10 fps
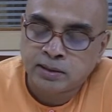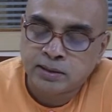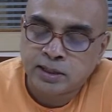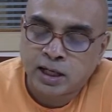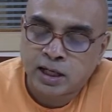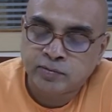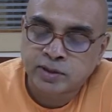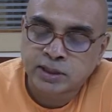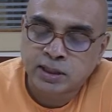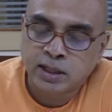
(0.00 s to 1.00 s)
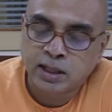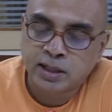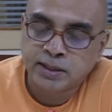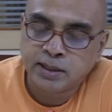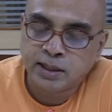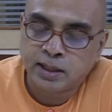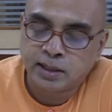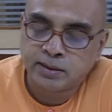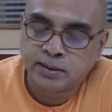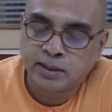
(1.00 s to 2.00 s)
Dhavataha anyan
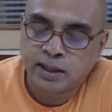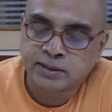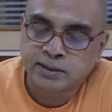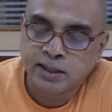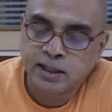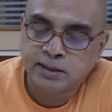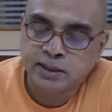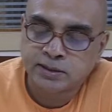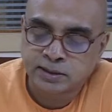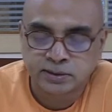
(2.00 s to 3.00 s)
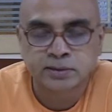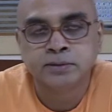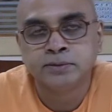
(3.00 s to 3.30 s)
atyeti tat.